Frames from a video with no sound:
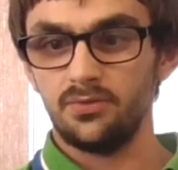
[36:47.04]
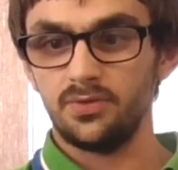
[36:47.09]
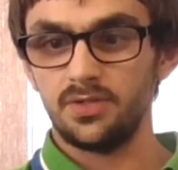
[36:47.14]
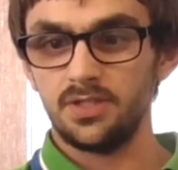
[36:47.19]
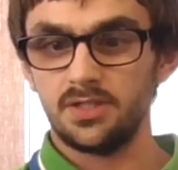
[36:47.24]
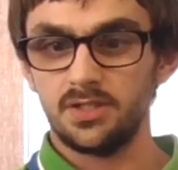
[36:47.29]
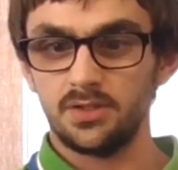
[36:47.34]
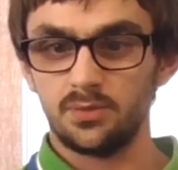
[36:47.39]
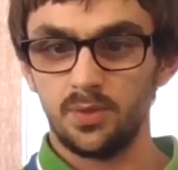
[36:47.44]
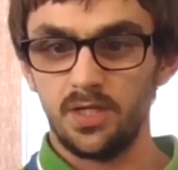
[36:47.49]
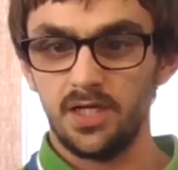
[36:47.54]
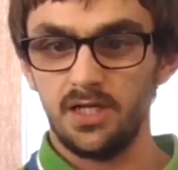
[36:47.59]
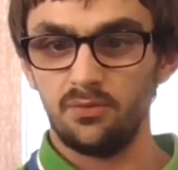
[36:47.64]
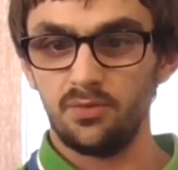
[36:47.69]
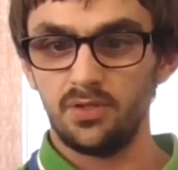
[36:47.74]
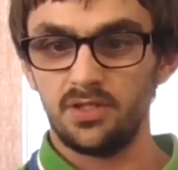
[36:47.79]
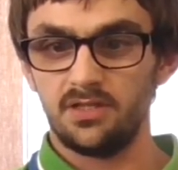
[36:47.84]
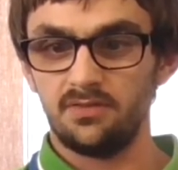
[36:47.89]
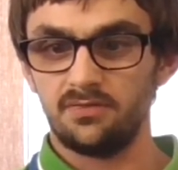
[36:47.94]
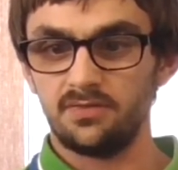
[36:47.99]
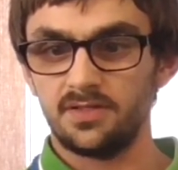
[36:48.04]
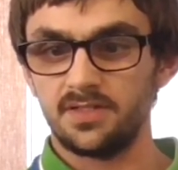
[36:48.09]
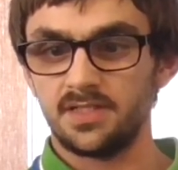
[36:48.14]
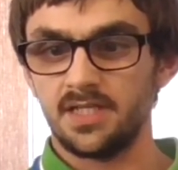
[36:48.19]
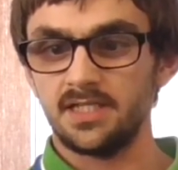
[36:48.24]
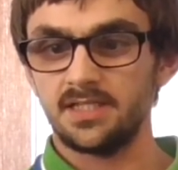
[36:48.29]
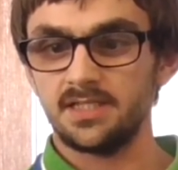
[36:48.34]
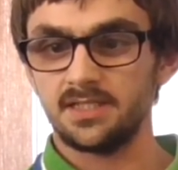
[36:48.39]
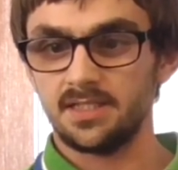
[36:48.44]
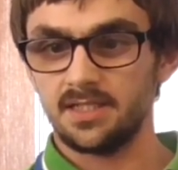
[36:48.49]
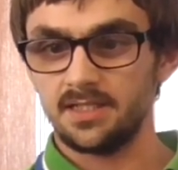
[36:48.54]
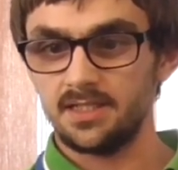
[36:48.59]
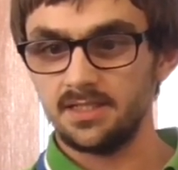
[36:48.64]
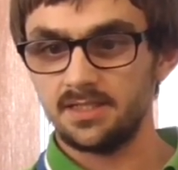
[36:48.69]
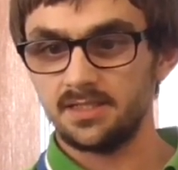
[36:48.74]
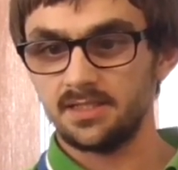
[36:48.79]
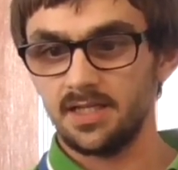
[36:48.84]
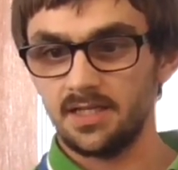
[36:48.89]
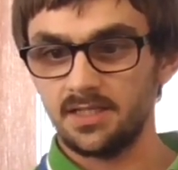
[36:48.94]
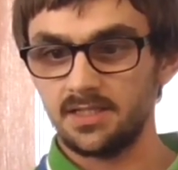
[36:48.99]
footage as well with different settings, then
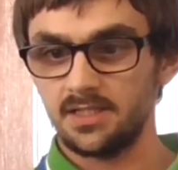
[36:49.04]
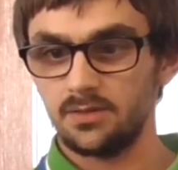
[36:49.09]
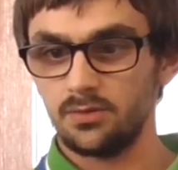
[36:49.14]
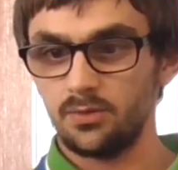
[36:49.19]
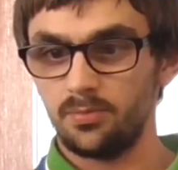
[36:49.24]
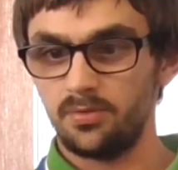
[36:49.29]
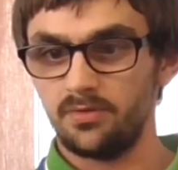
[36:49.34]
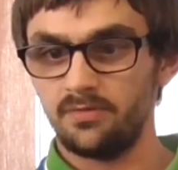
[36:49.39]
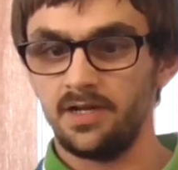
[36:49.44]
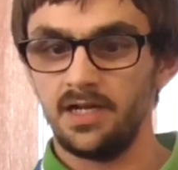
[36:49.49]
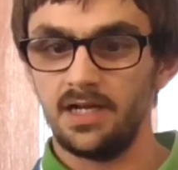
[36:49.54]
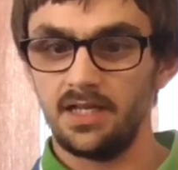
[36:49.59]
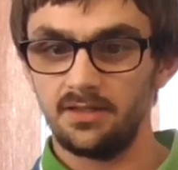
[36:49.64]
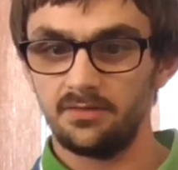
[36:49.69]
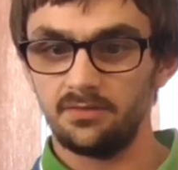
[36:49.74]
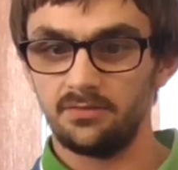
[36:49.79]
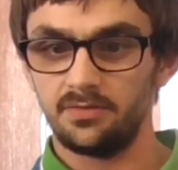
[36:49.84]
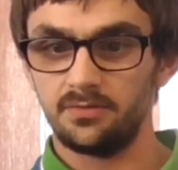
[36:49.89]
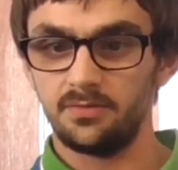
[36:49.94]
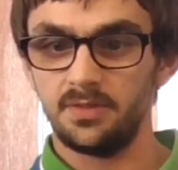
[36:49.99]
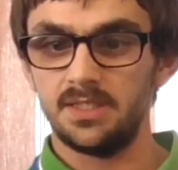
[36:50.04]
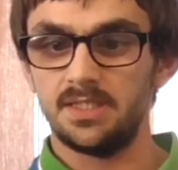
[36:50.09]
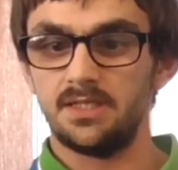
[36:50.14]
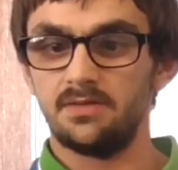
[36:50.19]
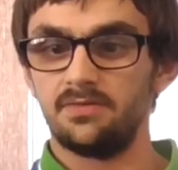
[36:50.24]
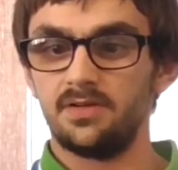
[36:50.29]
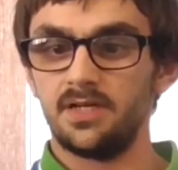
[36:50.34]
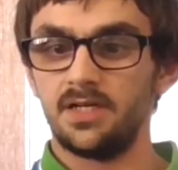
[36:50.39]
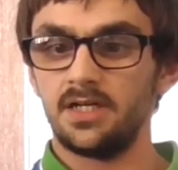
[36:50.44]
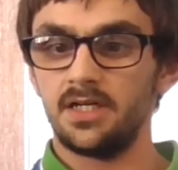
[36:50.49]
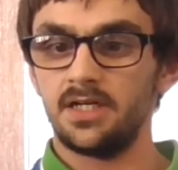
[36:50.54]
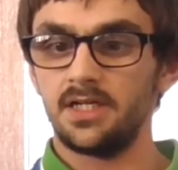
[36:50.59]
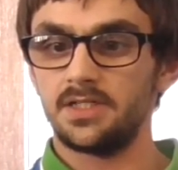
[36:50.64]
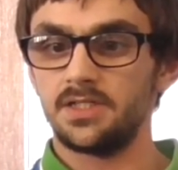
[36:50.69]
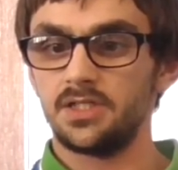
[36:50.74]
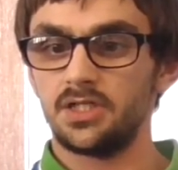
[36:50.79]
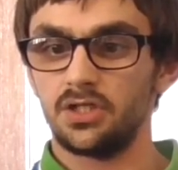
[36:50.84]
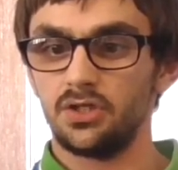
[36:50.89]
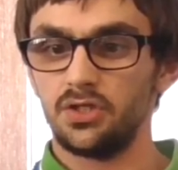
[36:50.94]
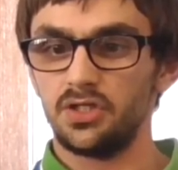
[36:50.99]
this setting will prevent them from interfering,
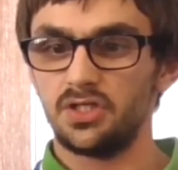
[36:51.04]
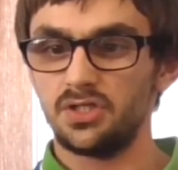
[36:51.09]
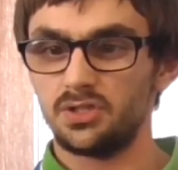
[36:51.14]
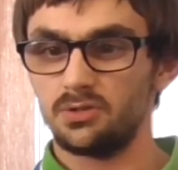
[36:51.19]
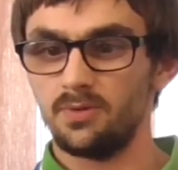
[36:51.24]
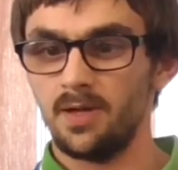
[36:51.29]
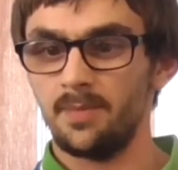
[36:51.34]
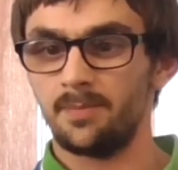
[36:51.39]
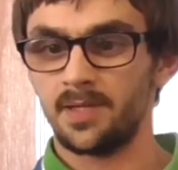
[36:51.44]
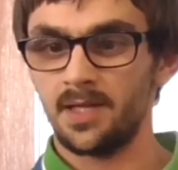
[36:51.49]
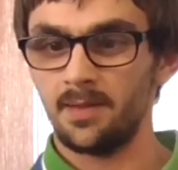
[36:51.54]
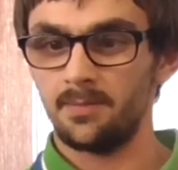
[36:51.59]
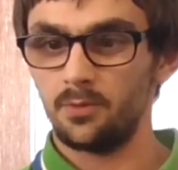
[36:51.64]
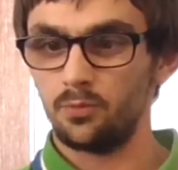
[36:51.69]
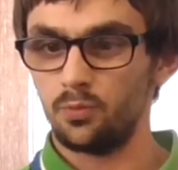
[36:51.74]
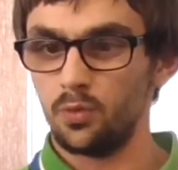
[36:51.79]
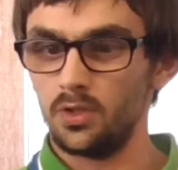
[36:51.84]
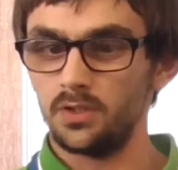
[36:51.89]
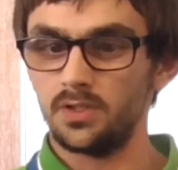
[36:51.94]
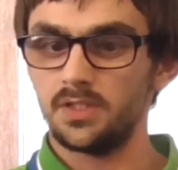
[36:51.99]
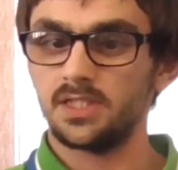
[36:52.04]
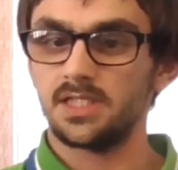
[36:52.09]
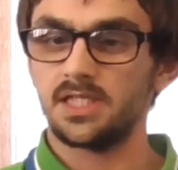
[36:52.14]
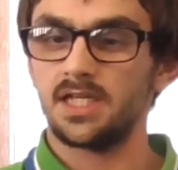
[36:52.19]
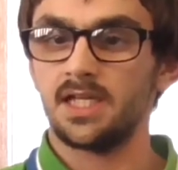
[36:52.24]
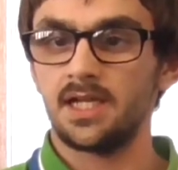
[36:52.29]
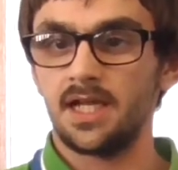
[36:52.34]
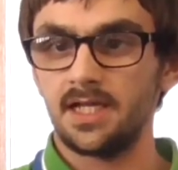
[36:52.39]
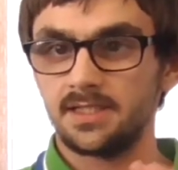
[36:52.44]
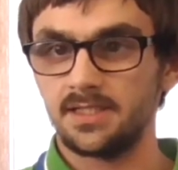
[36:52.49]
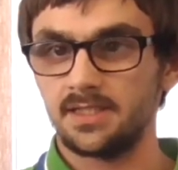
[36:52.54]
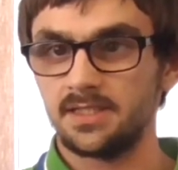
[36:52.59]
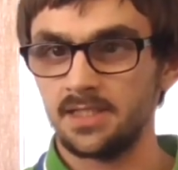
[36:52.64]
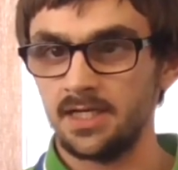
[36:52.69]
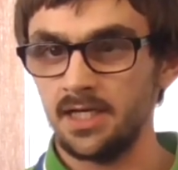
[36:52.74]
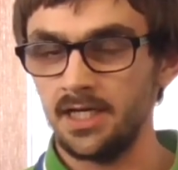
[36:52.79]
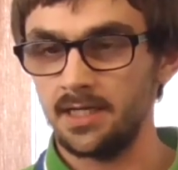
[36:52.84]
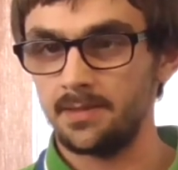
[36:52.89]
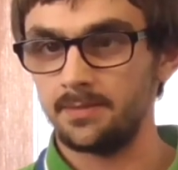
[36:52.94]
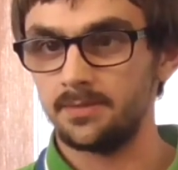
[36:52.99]
as you can only use the webcam in one scene at a
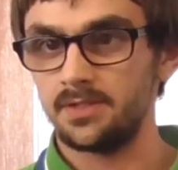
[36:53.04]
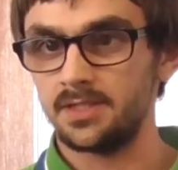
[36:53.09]
time.